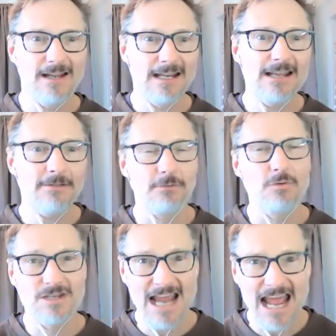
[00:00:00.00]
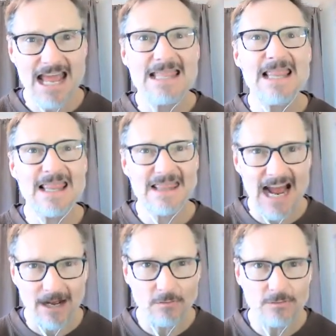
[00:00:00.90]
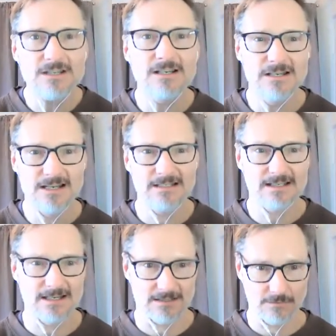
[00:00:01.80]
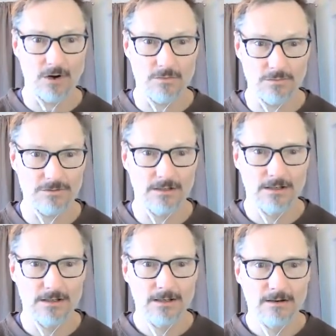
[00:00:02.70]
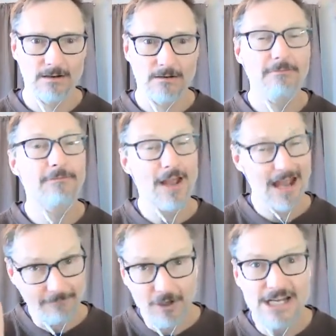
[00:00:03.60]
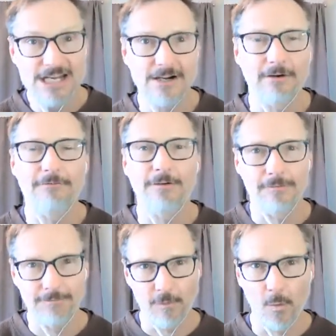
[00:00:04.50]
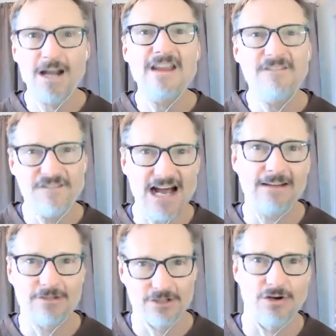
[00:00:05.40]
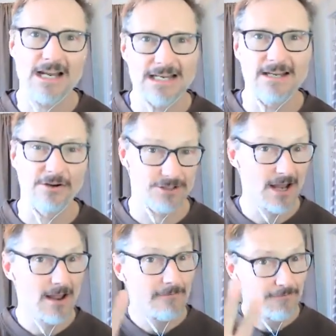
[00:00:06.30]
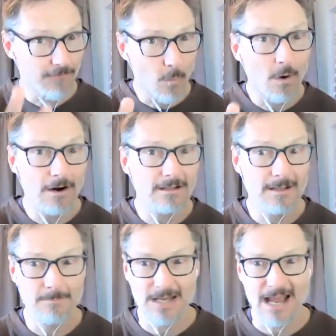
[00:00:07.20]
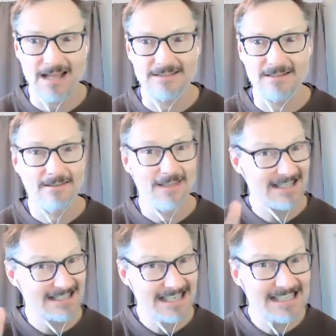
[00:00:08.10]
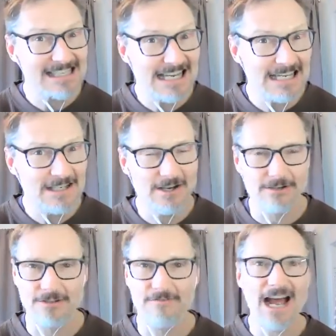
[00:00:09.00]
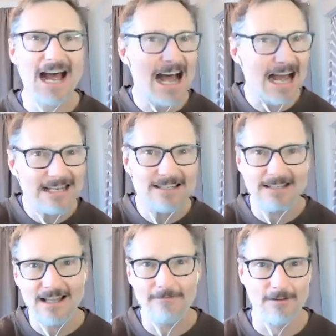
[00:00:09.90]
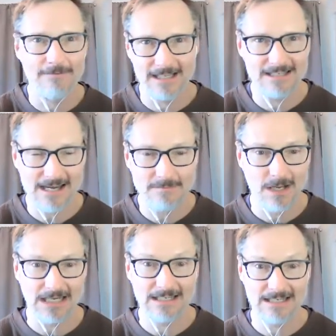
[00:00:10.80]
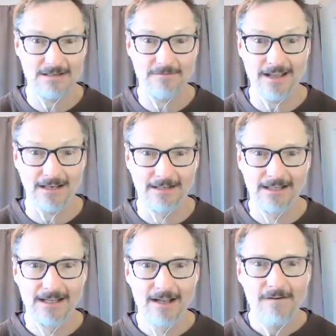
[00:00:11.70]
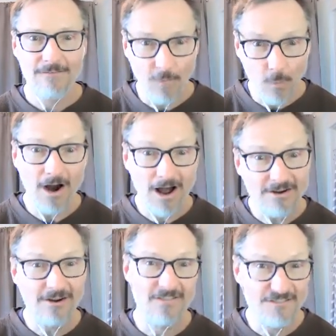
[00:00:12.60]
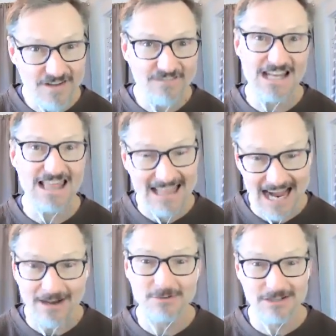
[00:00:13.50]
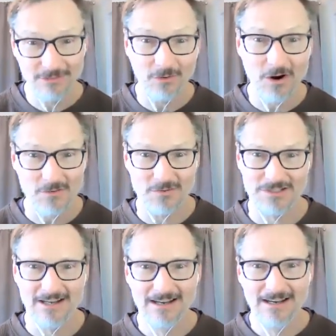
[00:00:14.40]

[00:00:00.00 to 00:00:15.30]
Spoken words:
that he threw 10,000 discus throws every year for 45 straight years, 4 Olympiads. That's 16 years of the highest level of attainment in his event, 450,000 throws.